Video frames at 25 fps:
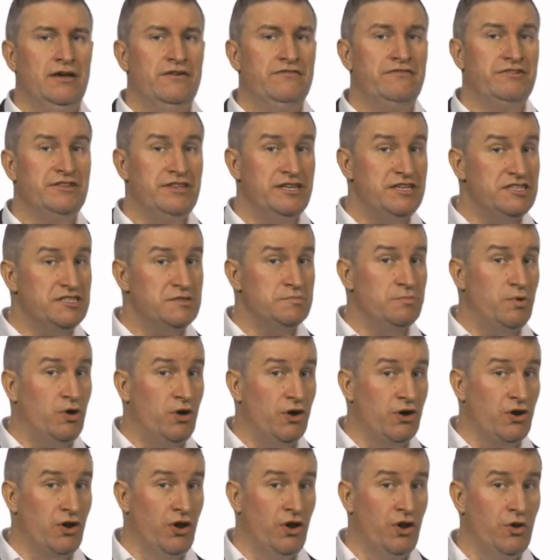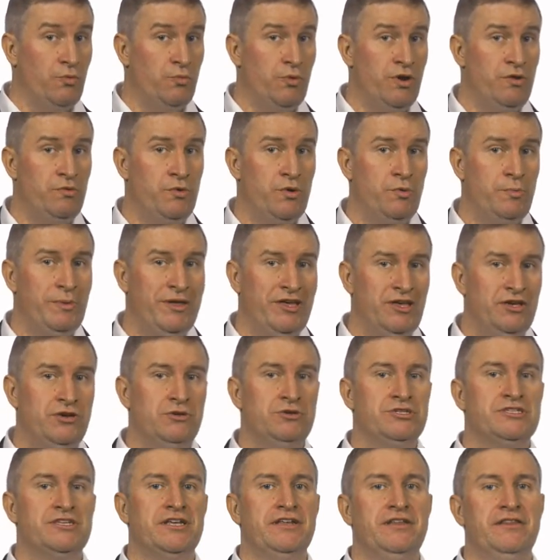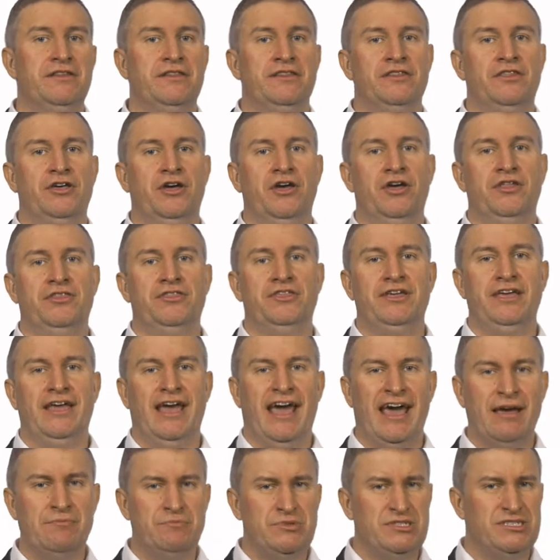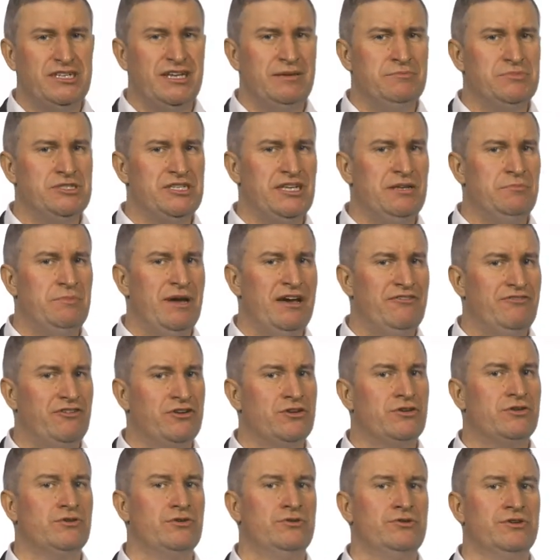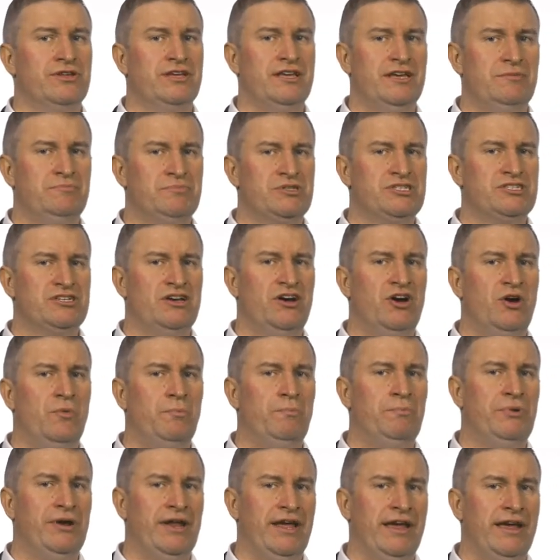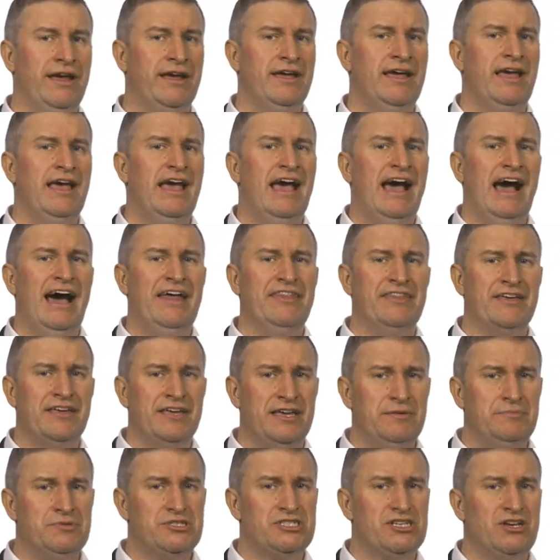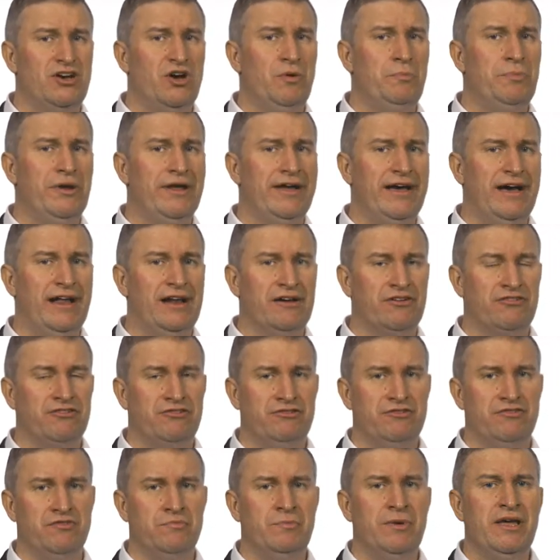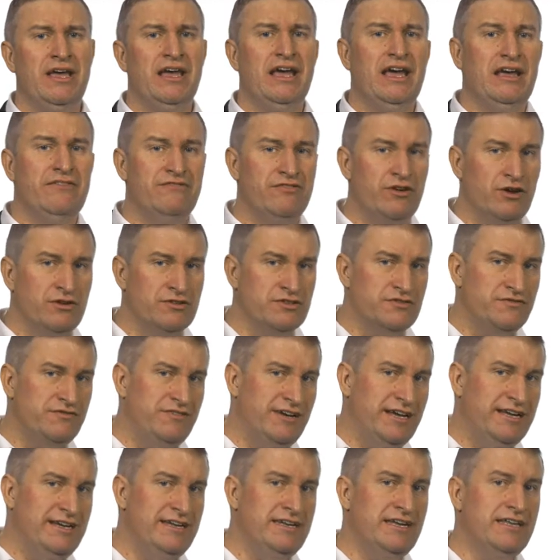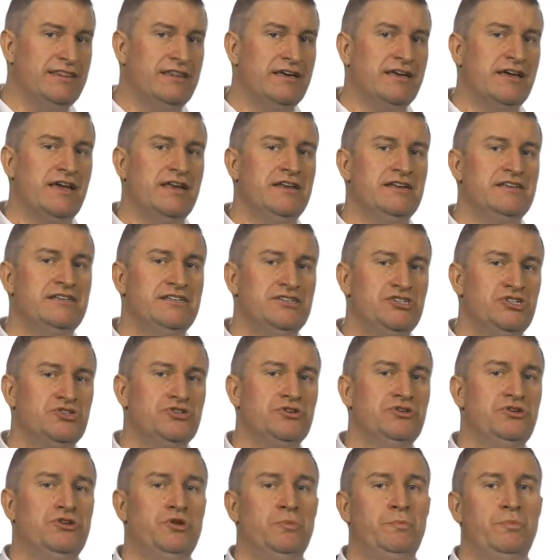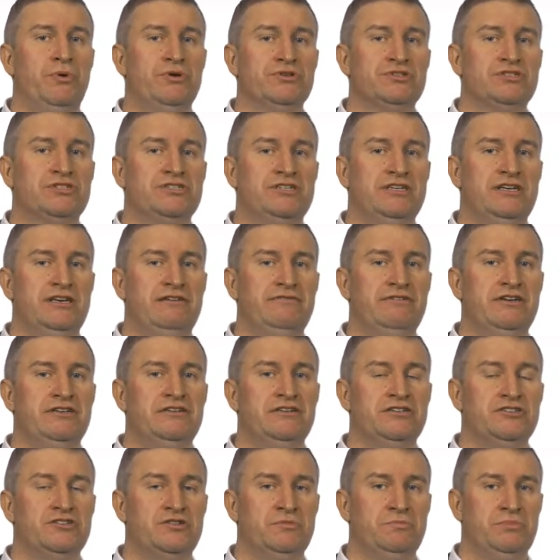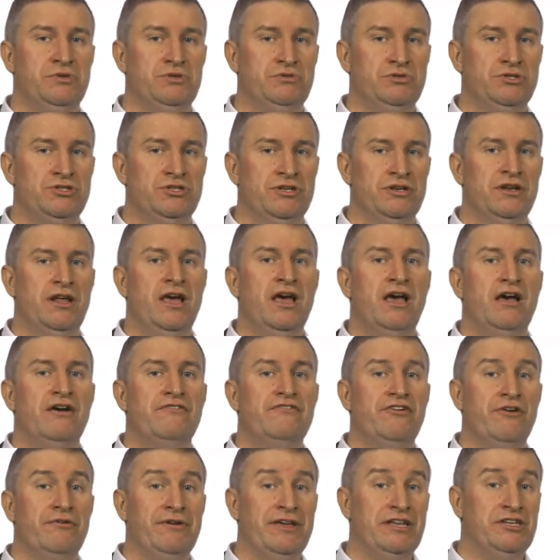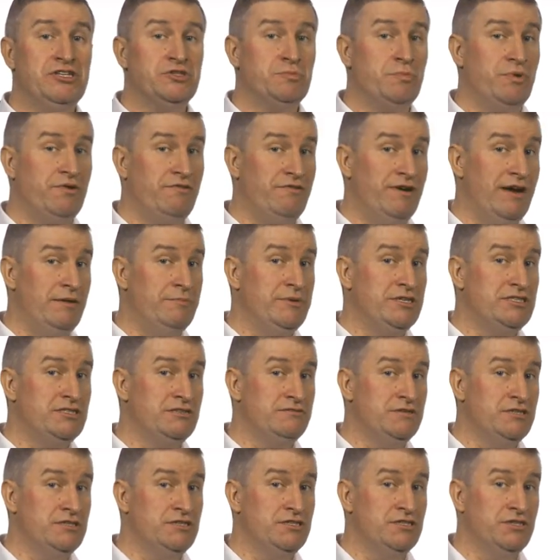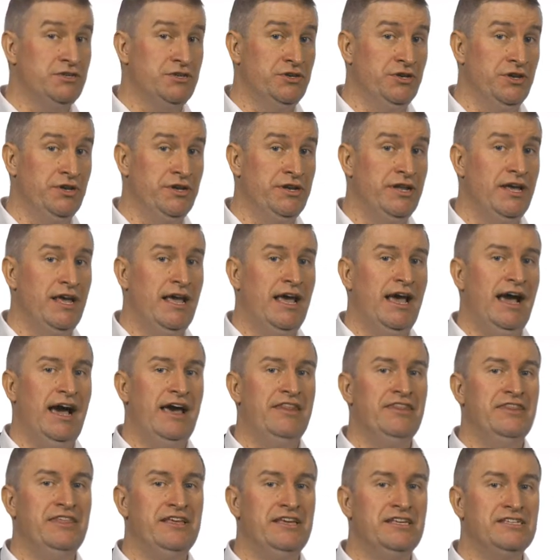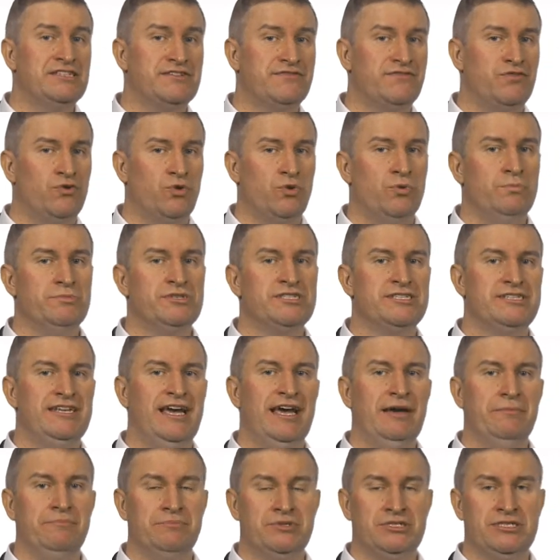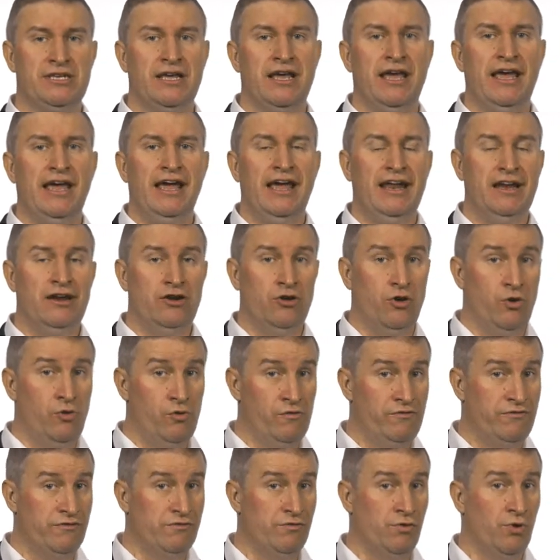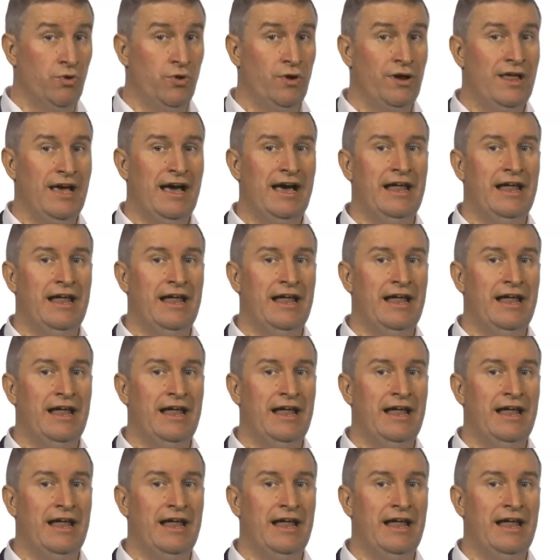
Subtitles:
For this model, we will be using the MCMC method called Gibbs sampling, and the Gibbs sampling algorithm involves finding the conditional posterior distribution for each parameter in turn, and these form steps in an overall